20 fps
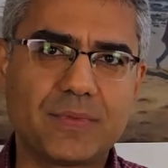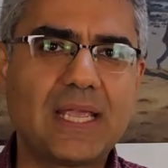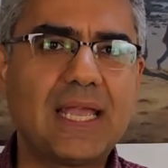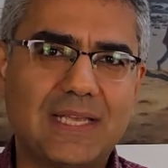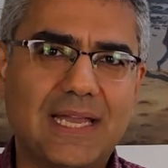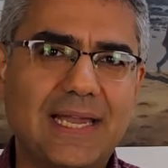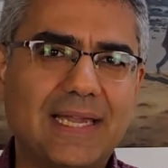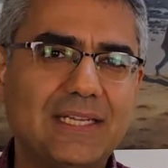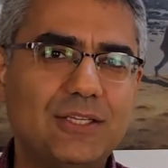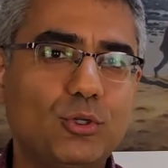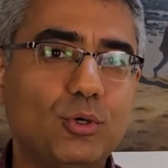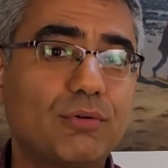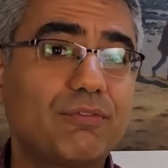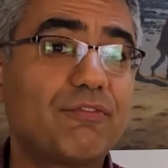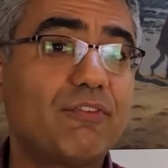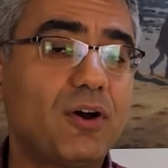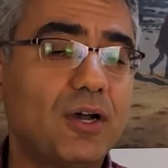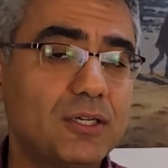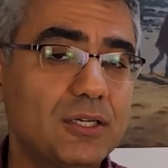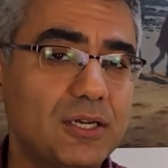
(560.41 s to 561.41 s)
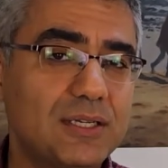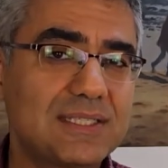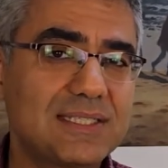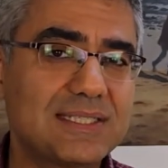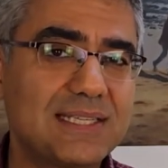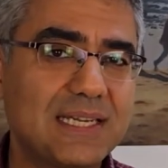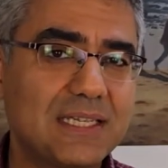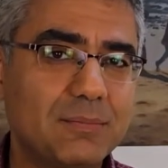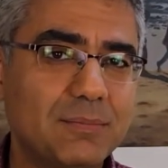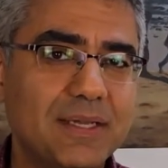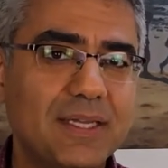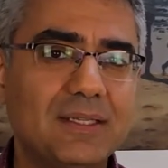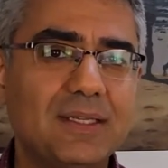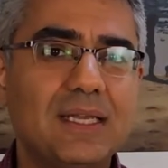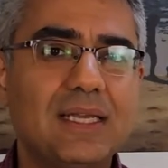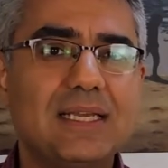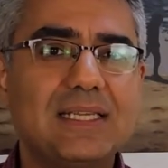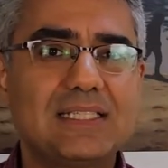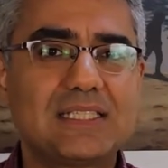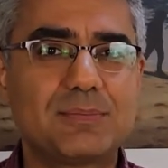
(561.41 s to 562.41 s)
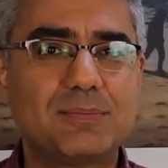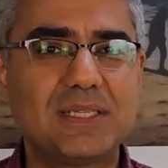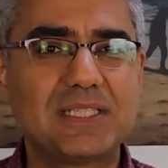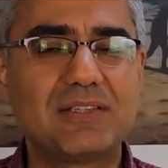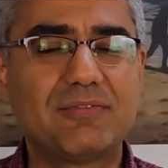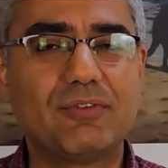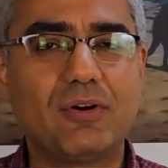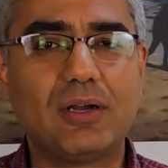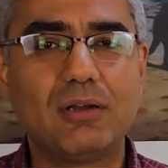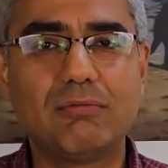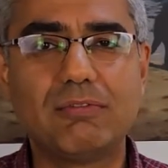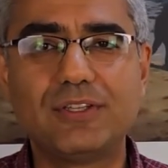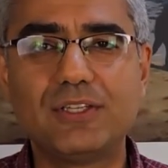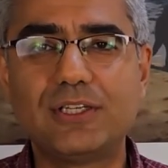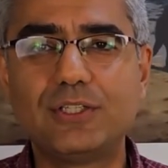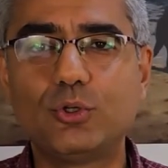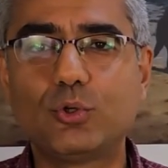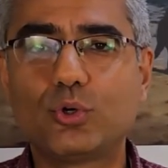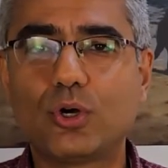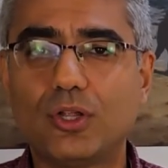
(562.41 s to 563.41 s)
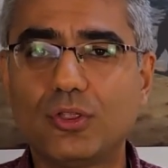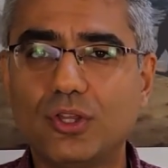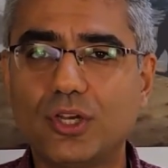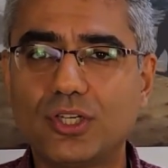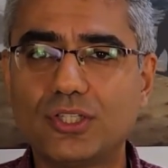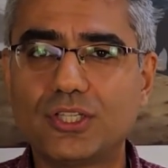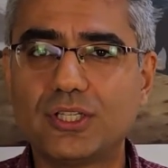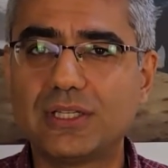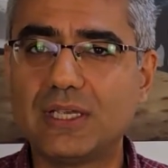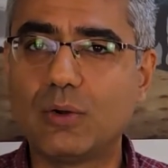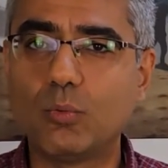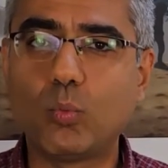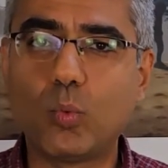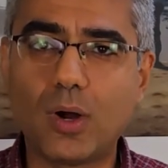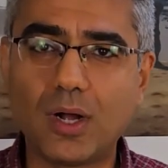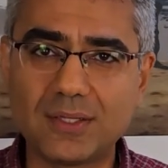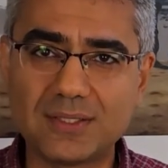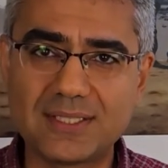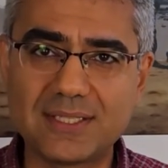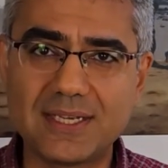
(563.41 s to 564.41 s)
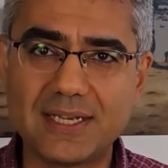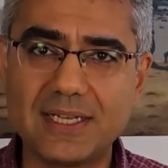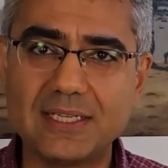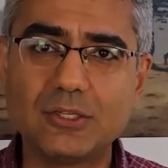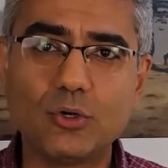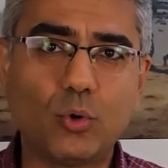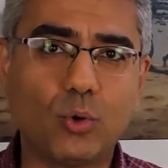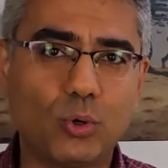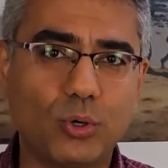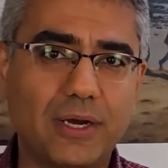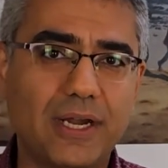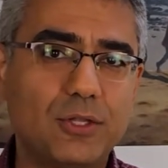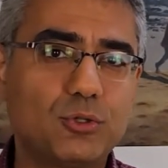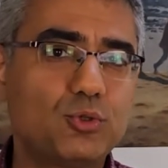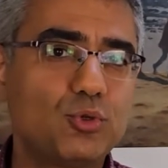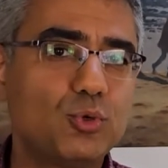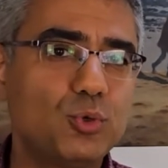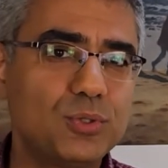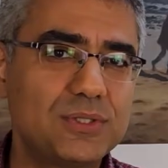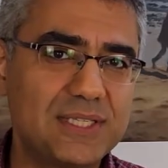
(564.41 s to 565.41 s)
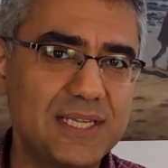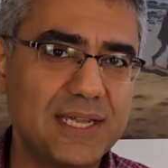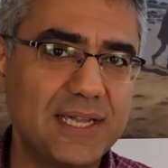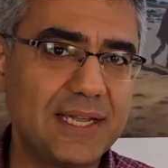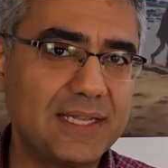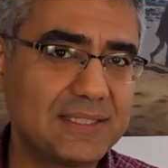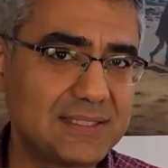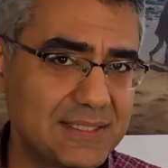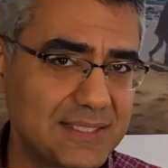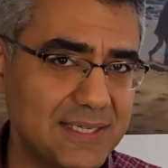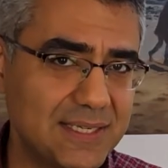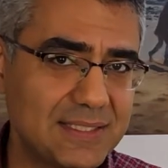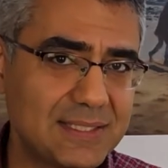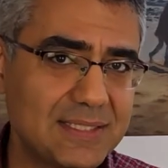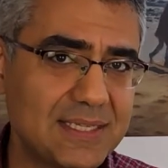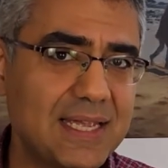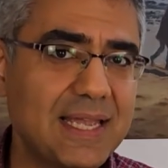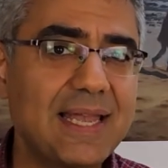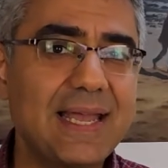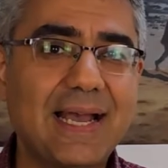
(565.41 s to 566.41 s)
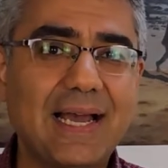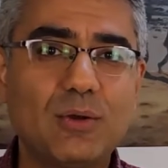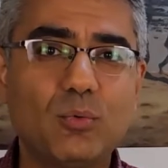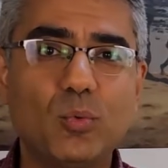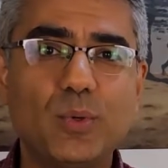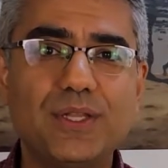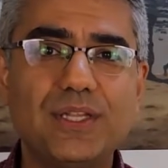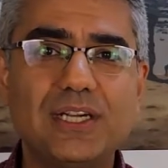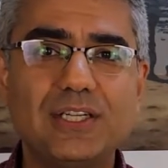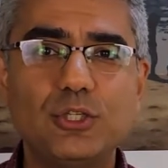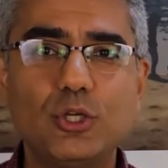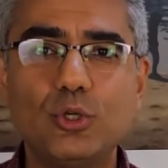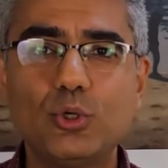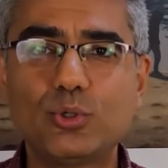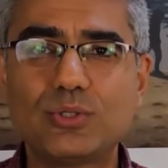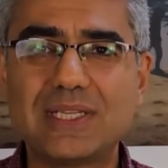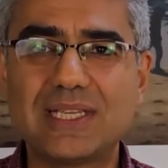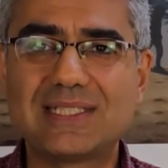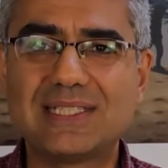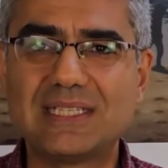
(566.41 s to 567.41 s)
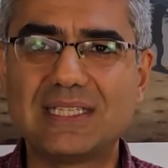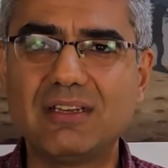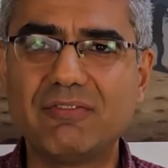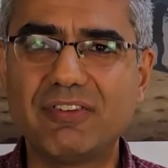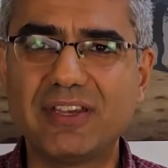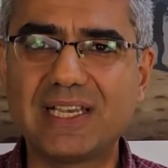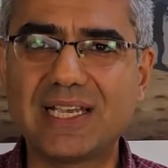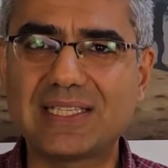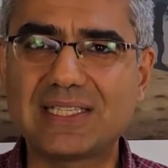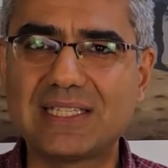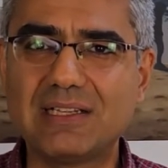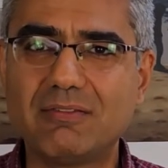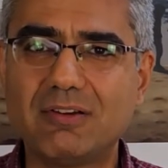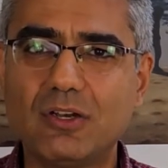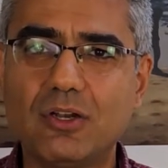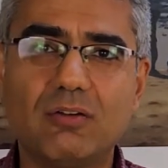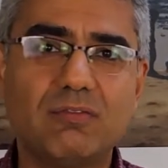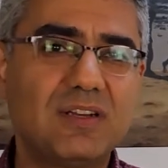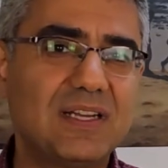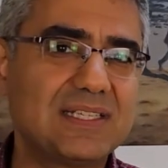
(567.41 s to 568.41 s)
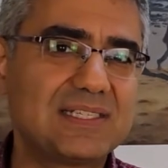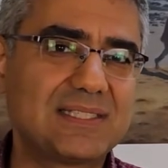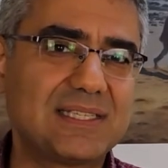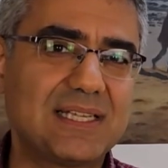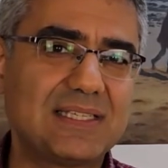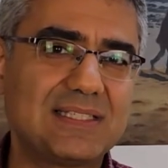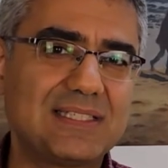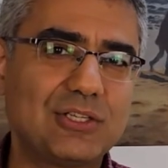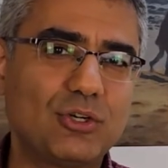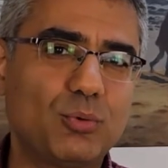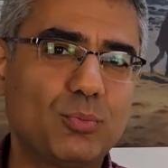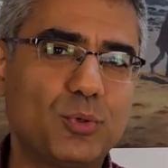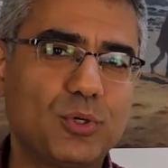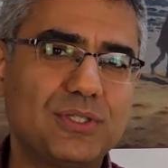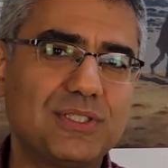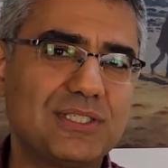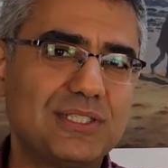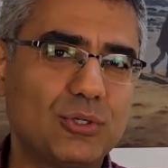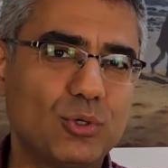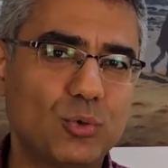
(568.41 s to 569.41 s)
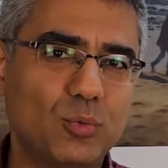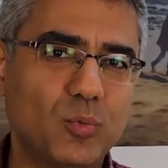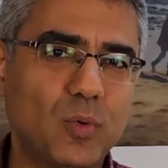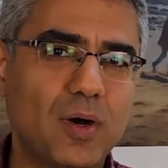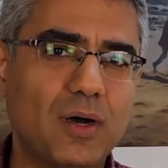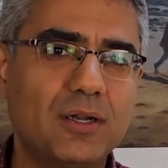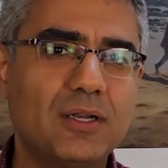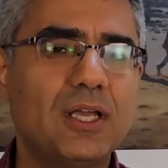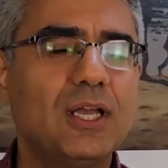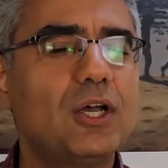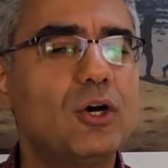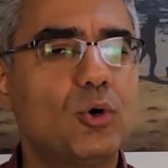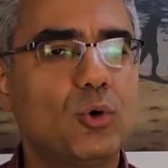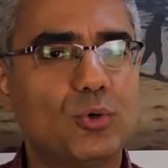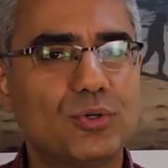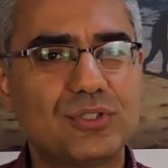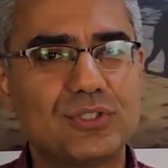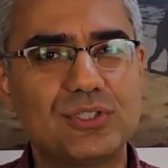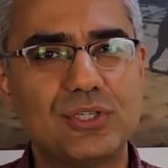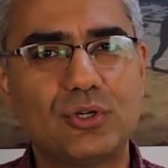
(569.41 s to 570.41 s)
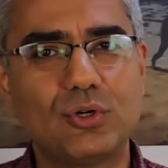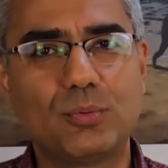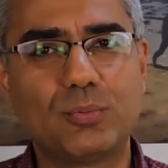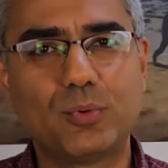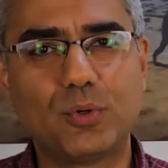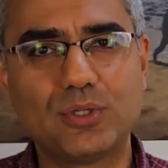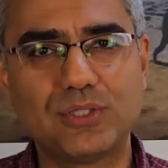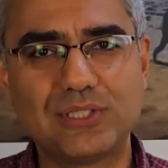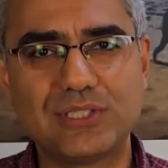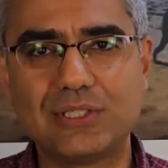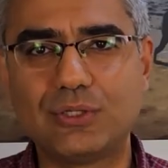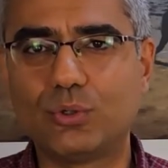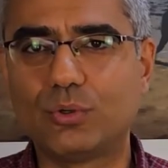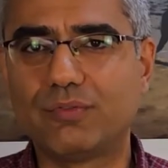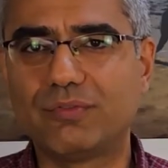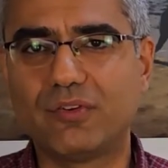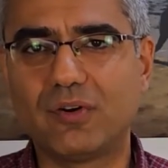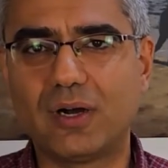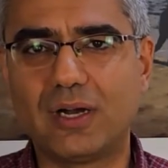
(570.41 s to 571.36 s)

And in your final statement, specify whether you conducted a one-tailed or a two-tailed test and whether you used a significance level of less than 0.01 or 0.05.